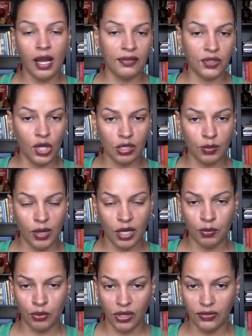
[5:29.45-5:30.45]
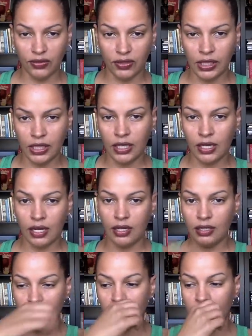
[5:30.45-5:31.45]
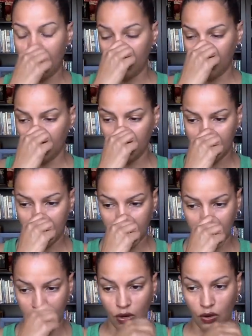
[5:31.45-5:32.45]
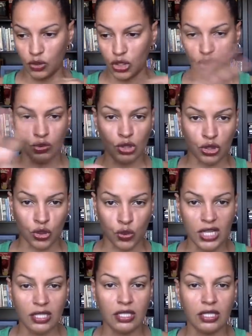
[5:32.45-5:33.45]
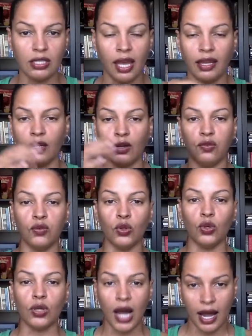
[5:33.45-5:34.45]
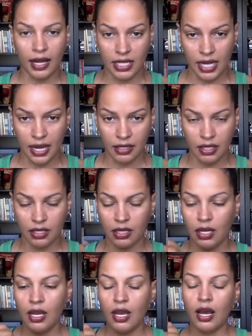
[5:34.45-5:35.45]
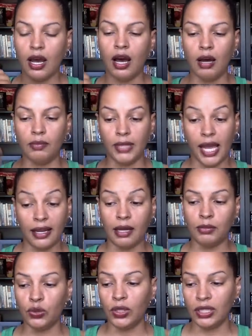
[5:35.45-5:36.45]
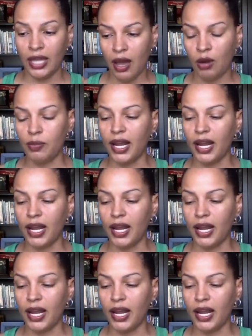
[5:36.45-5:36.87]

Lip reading: I've talked about it briefly, never really, just addressed it like in a full context, like I'm doing now.